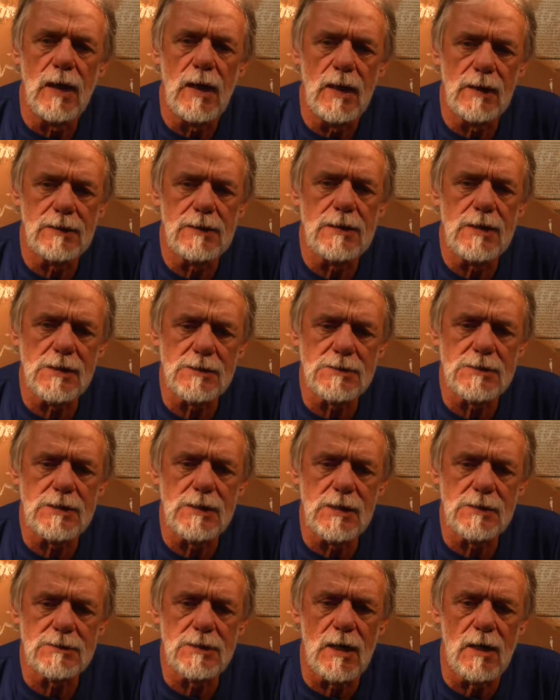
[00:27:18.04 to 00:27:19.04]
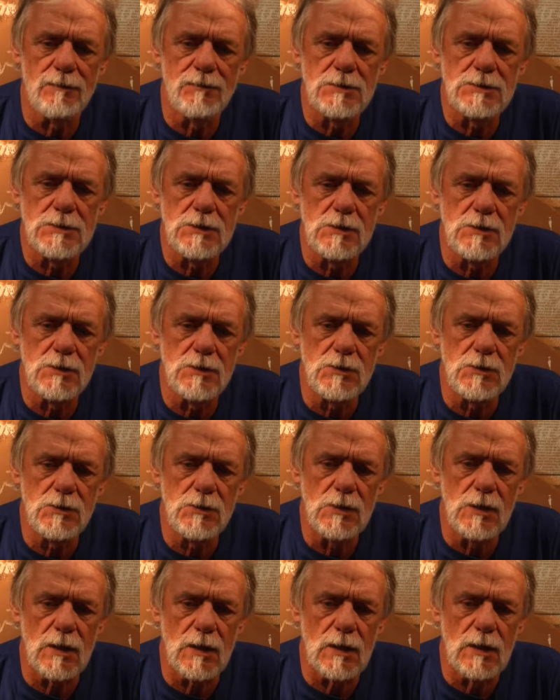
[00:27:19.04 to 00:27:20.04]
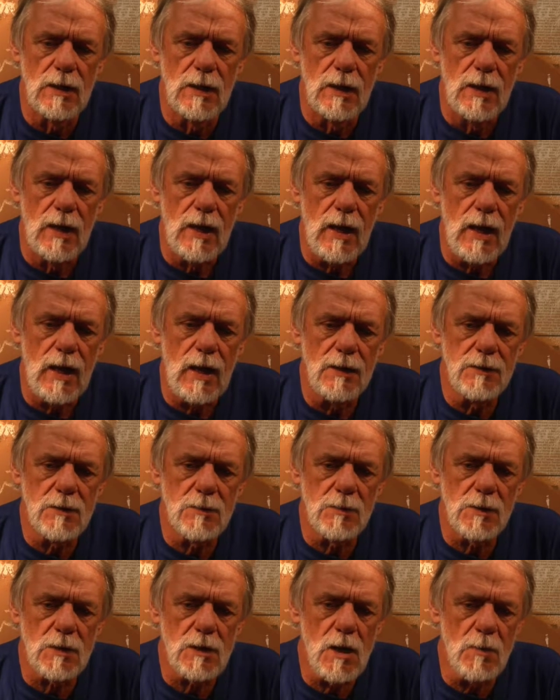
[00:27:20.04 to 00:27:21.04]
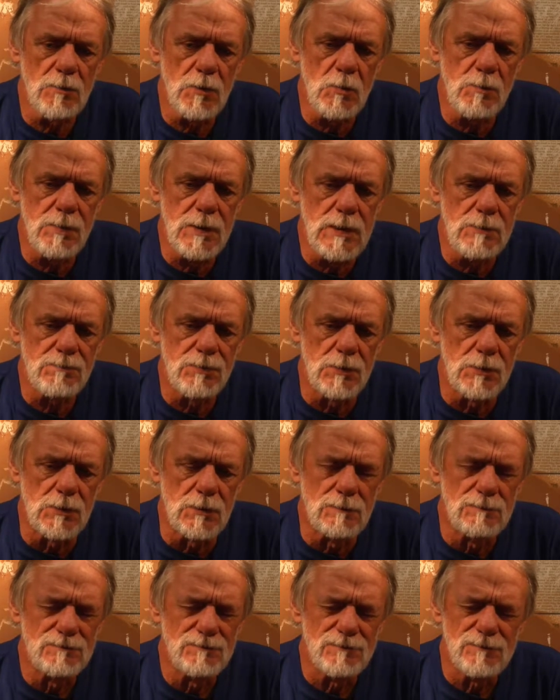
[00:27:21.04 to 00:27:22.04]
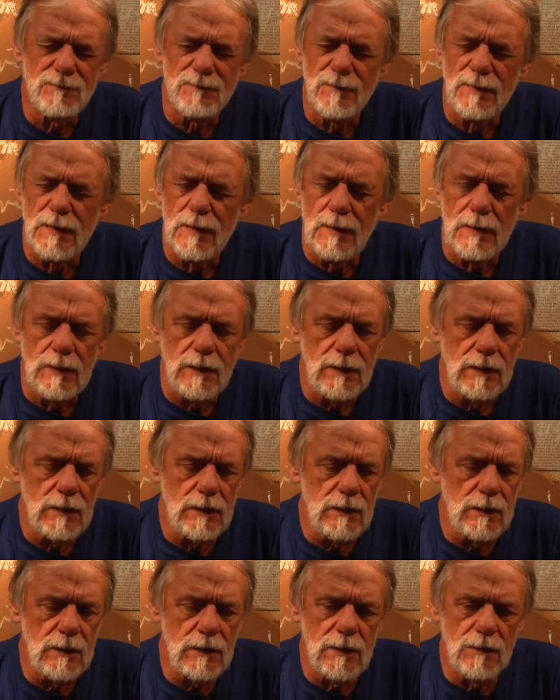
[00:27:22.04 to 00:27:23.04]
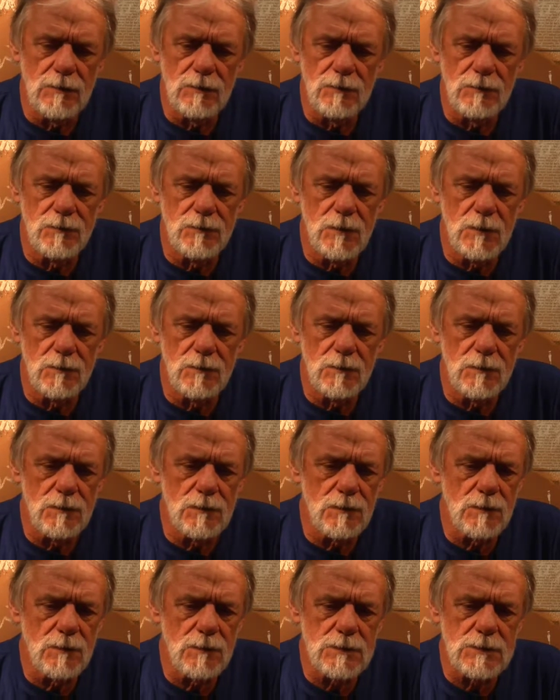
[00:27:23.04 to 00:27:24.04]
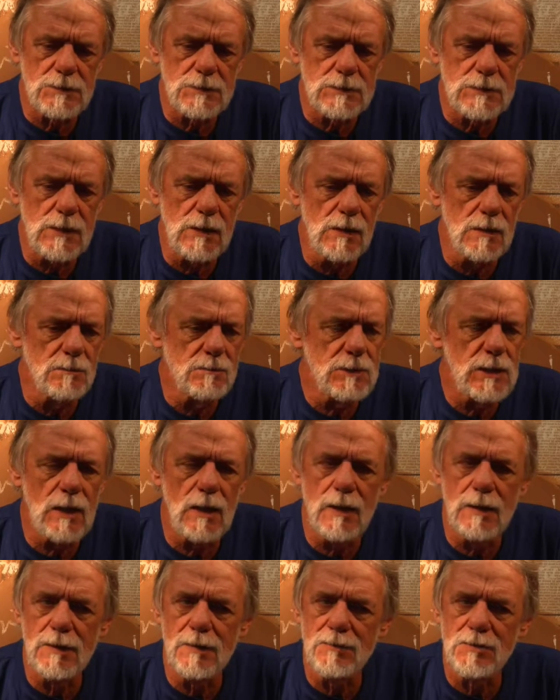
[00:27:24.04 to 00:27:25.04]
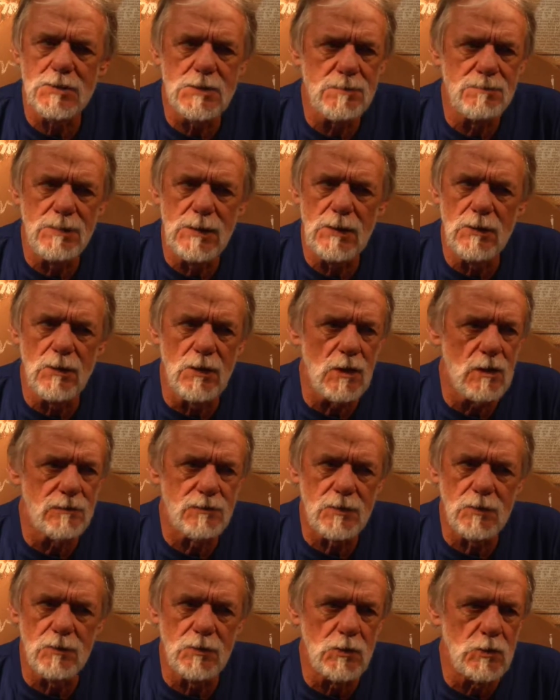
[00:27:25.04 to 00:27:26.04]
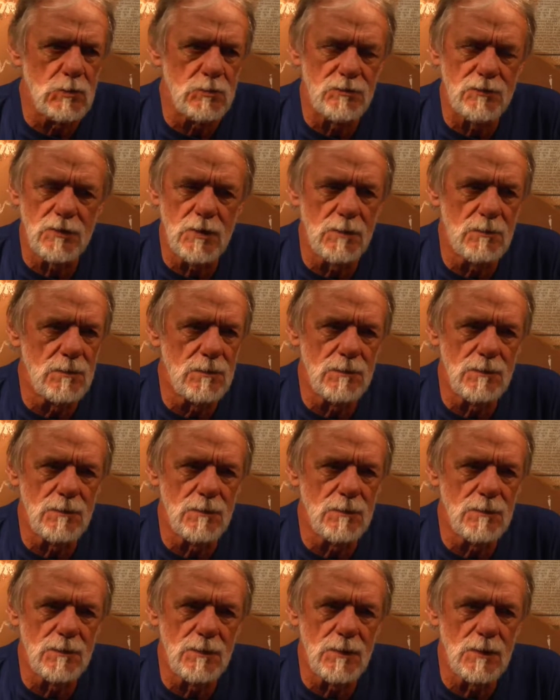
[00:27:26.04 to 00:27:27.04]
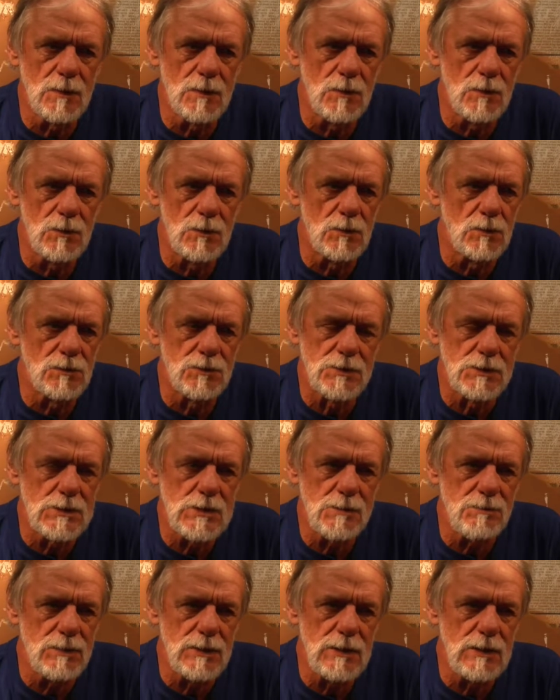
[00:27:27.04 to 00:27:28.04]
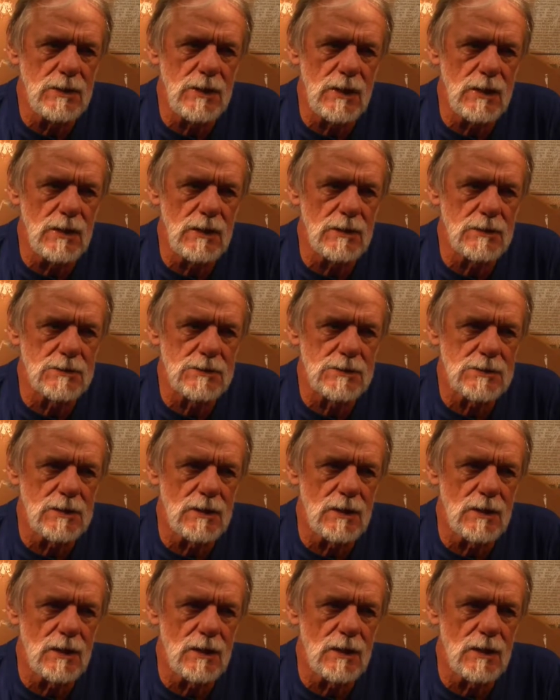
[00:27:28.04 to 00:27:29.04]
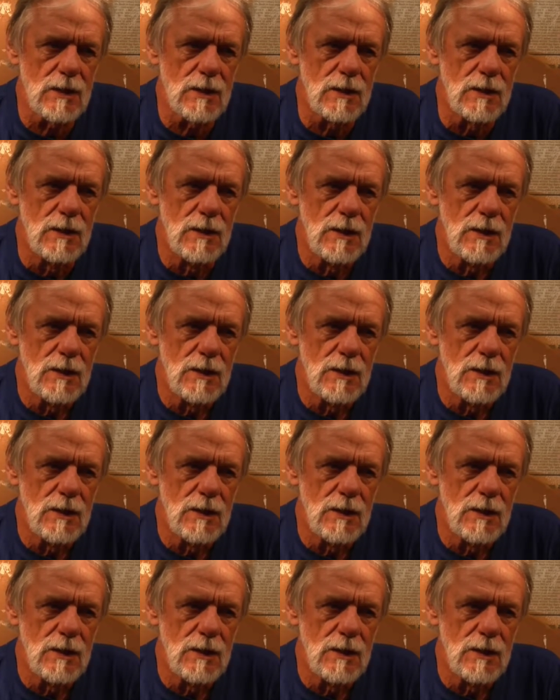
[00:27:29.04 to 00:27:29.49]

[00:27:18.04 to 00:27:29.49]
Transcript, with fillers: at the SDS office in New York and there were a couple people in a some kind of spin-off group from the old CP days. Uh,